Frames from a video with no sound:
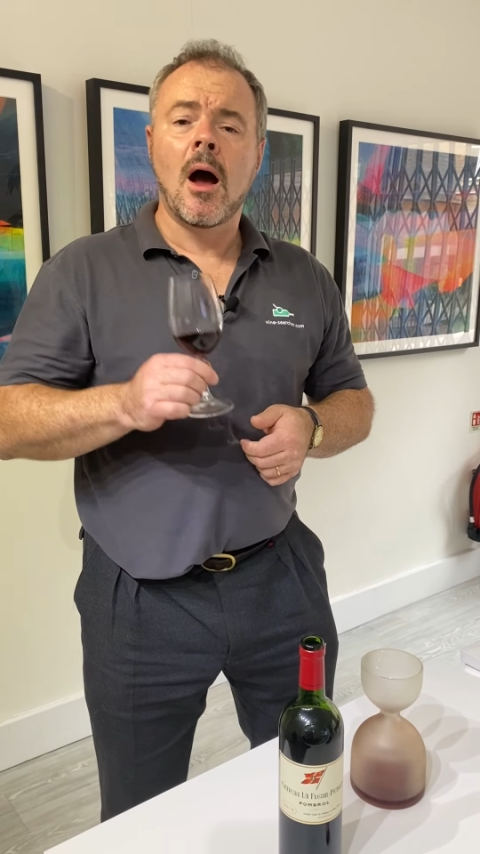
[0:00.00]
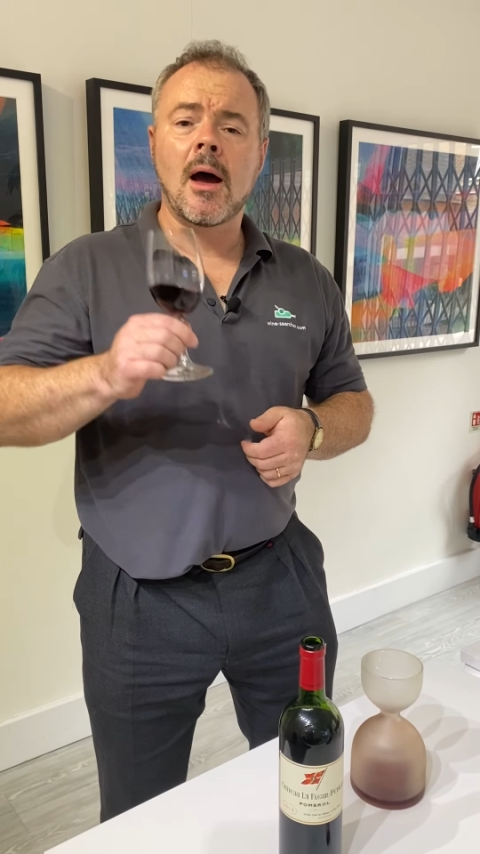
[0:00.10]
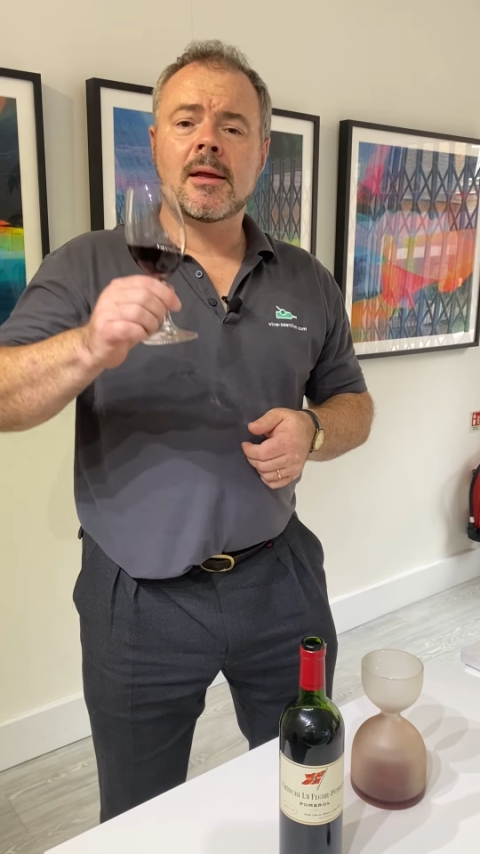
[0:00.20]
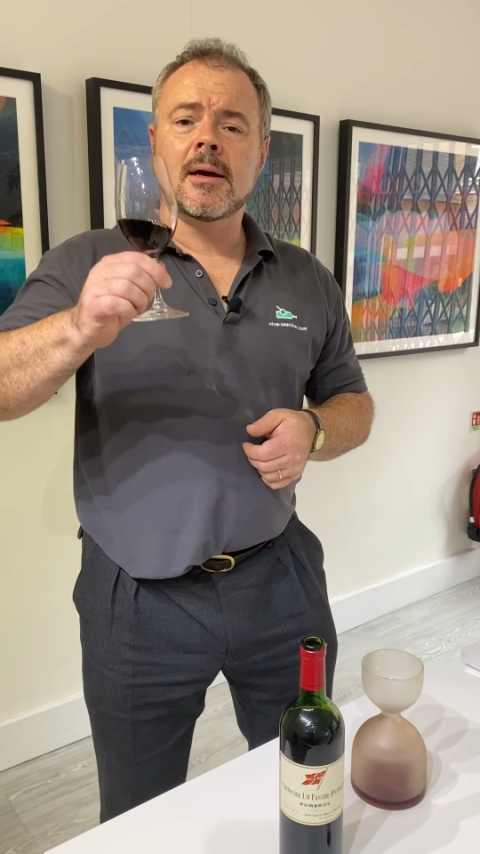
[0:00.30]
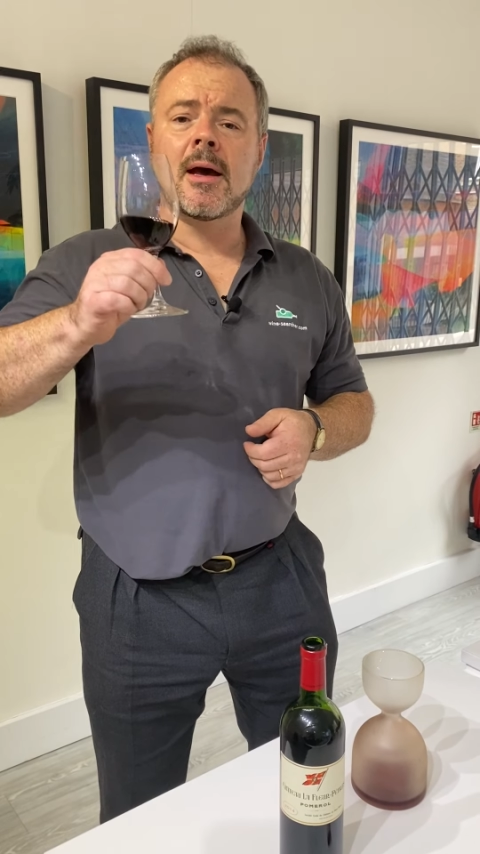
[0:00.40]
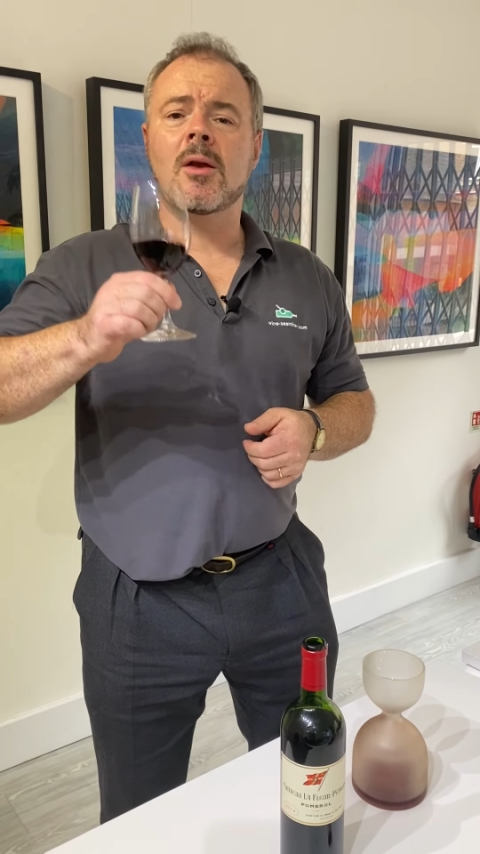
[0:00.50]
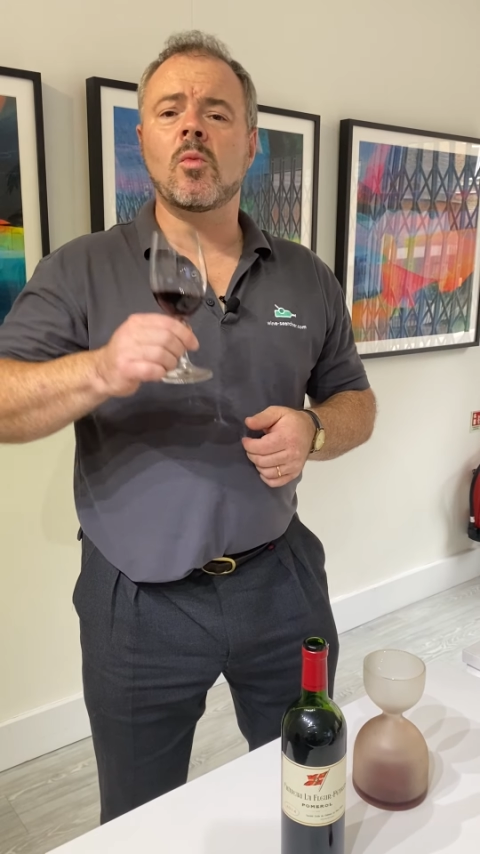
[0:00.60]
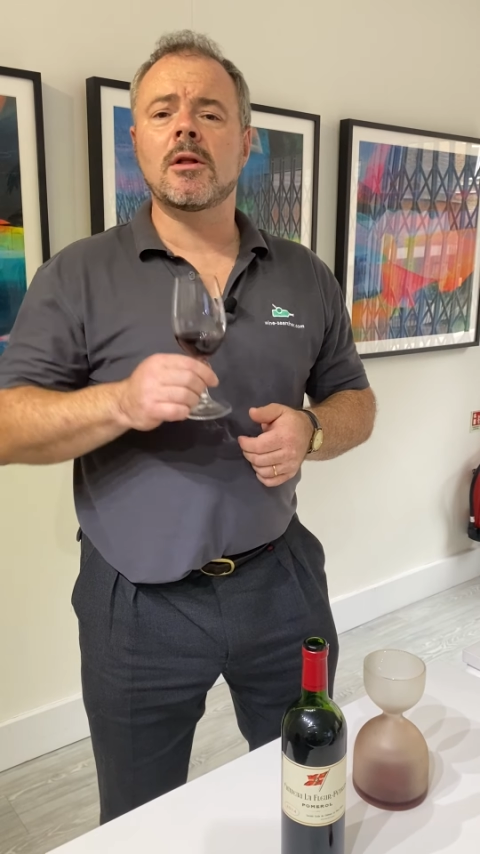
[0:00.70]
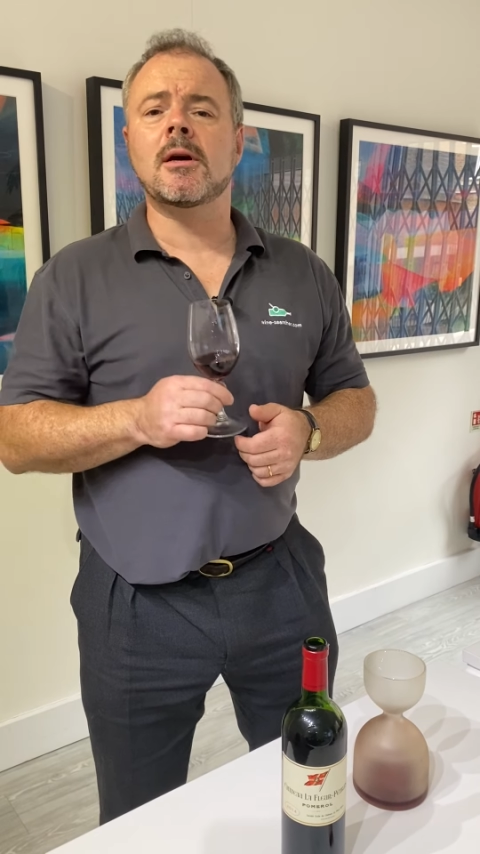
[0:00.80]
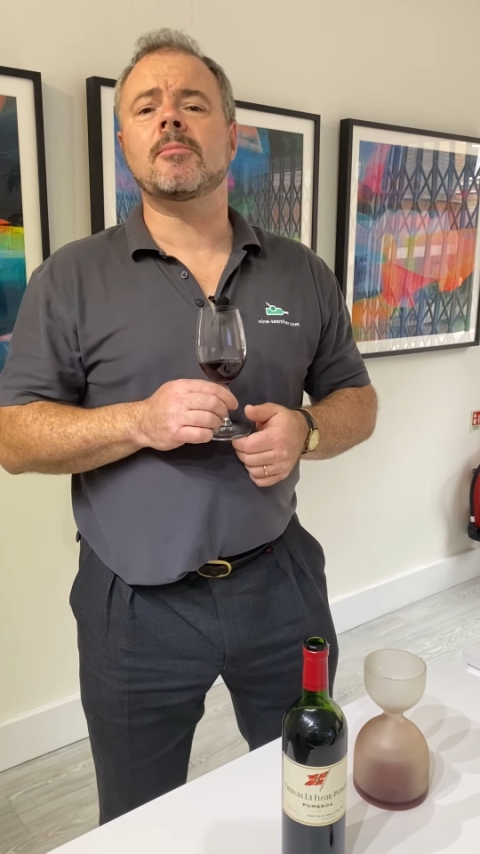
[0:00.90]
Hi there and
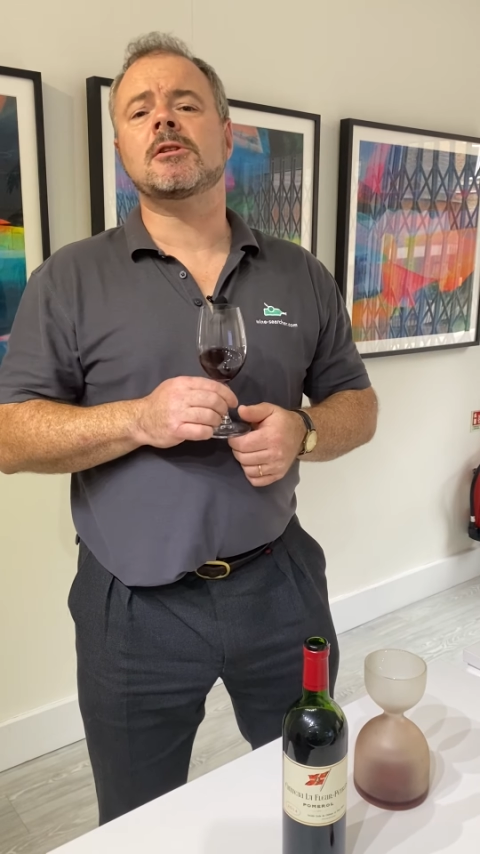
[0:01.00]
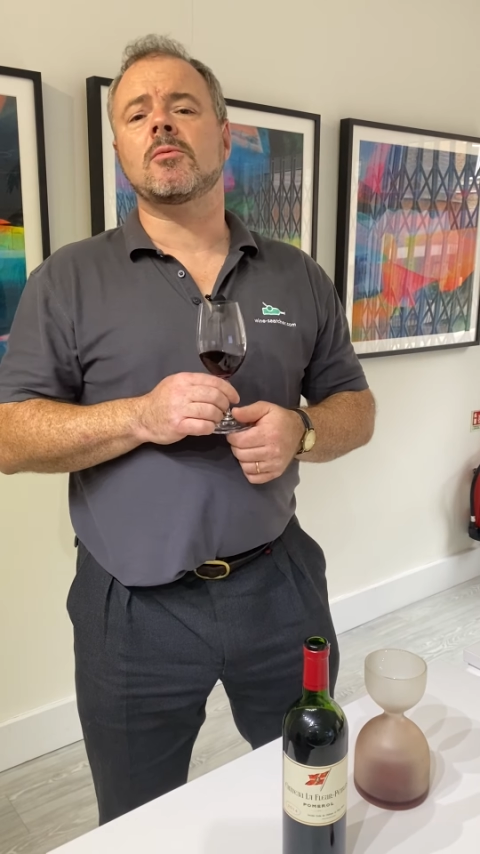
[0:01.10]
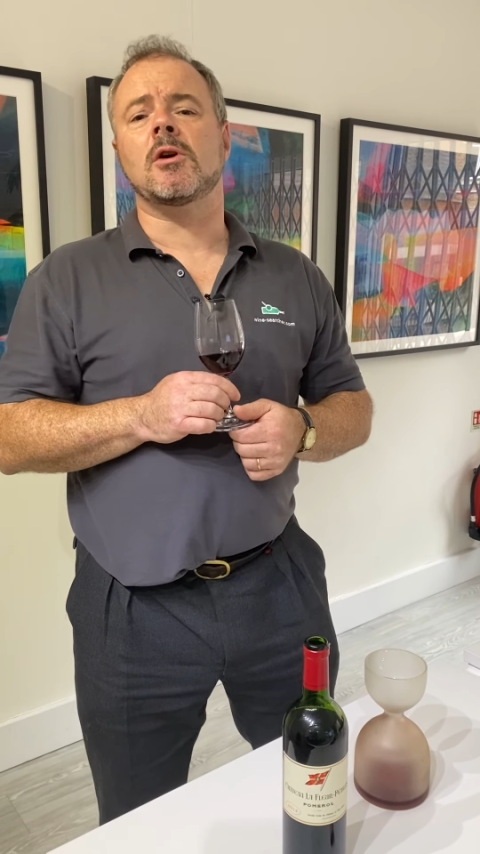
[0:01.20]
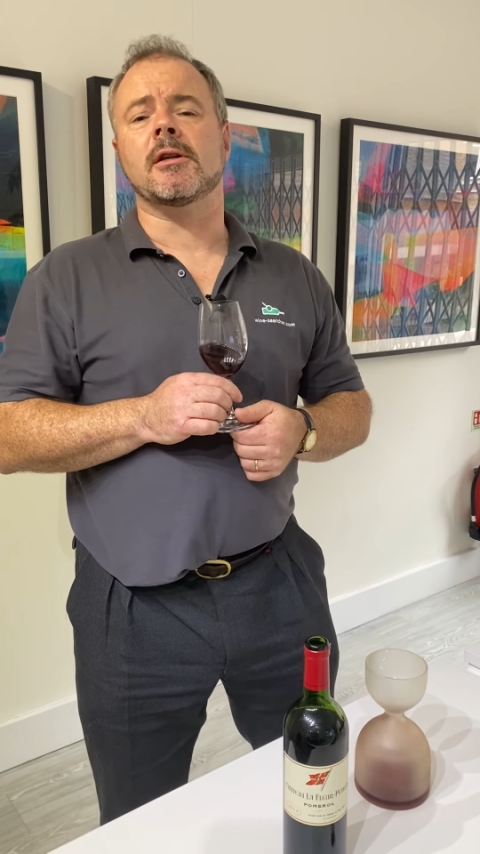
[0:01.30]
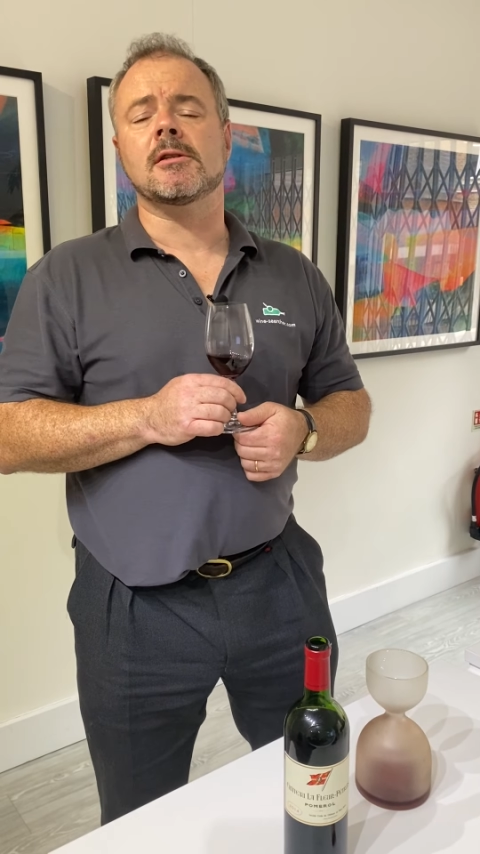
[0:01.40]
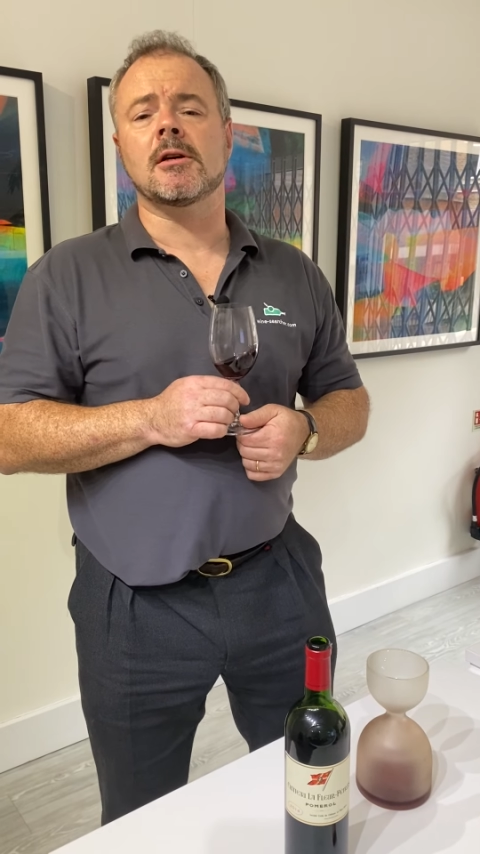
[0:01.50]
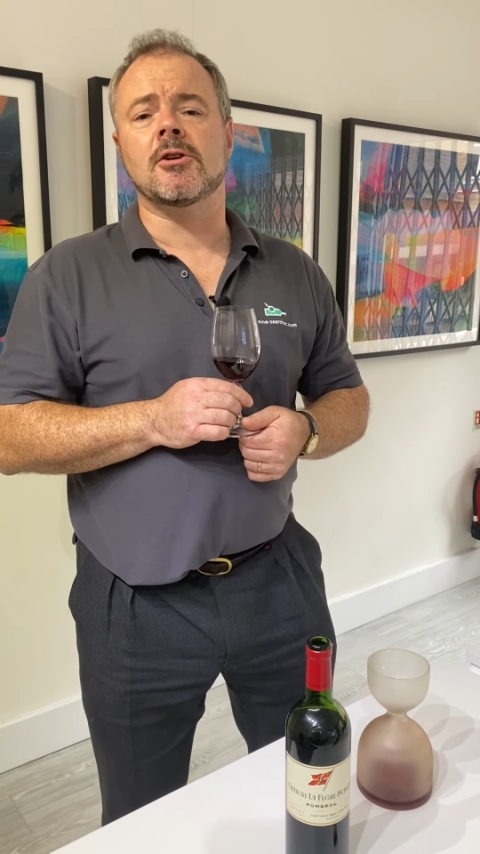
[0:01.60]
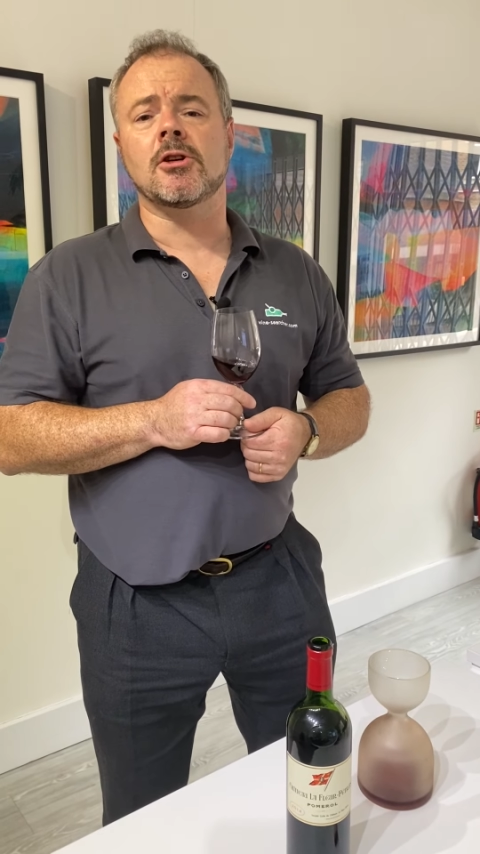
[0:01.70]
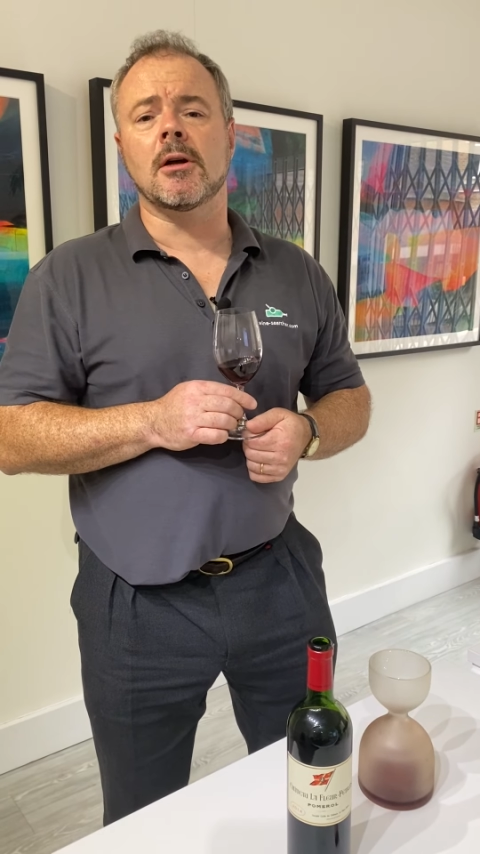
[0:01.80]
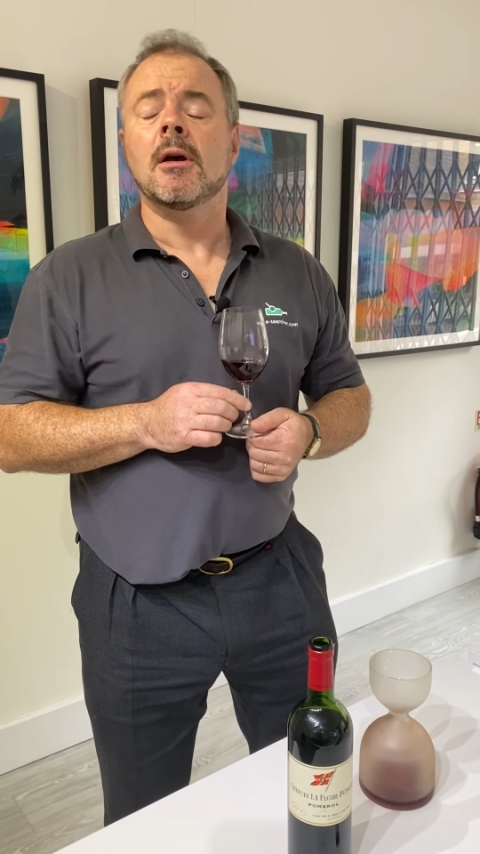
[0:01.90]
welcome to Wine
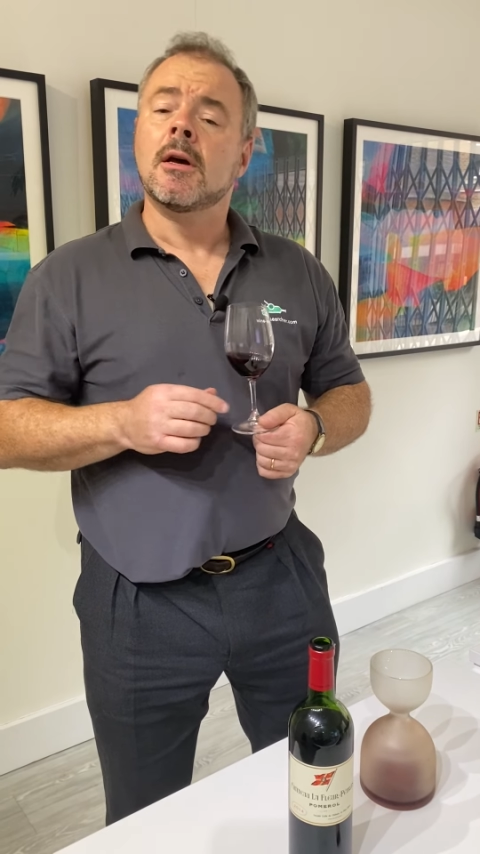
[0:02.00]
Searcher.